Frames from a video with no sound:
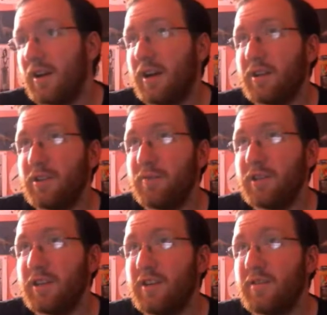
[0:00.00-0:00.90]
I do
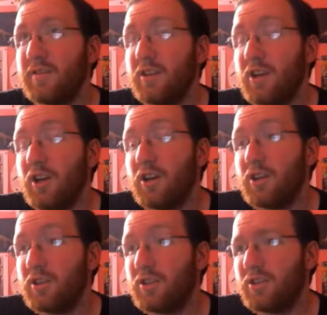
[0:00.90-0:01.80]
believe
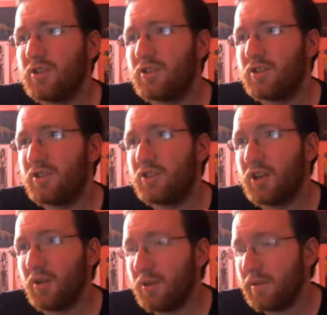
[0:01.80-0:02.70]

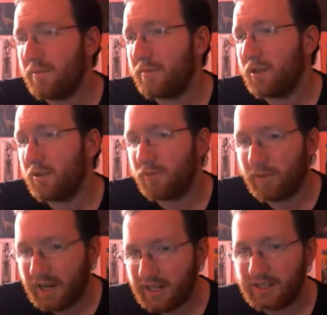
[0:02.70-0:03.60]
Totem
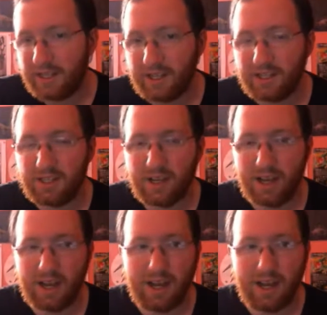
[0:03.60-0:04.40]
Lurantis